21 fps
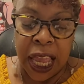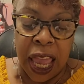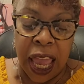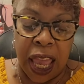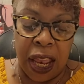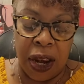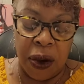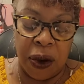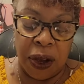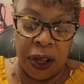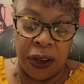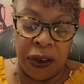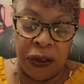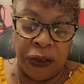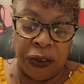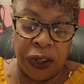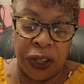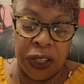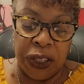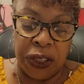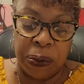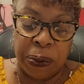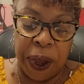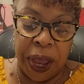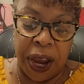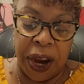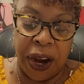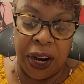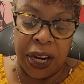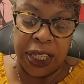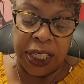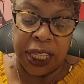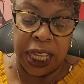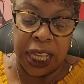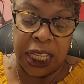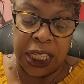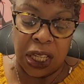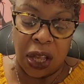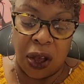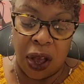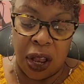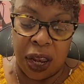And on the first pair, it
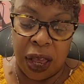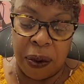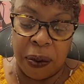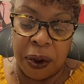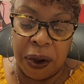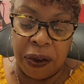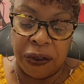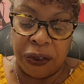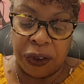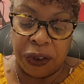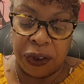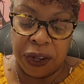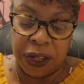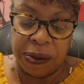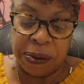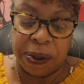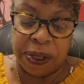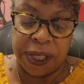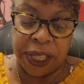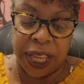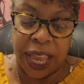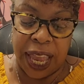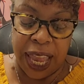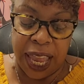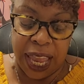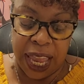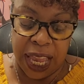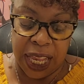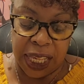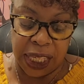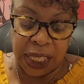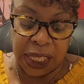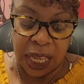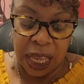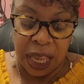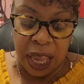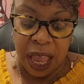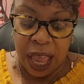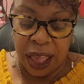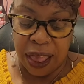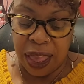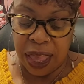says, all I want for Christmas is,
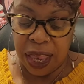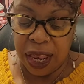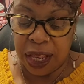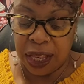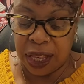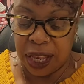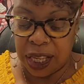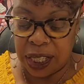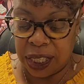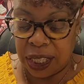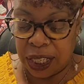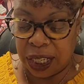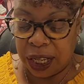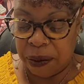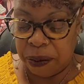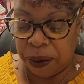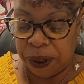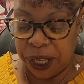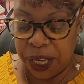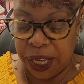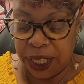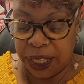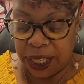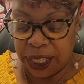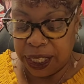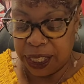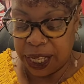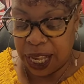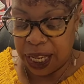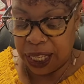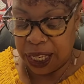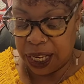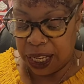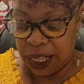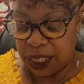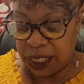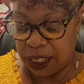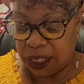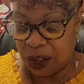and then it doesn't complete the sentence.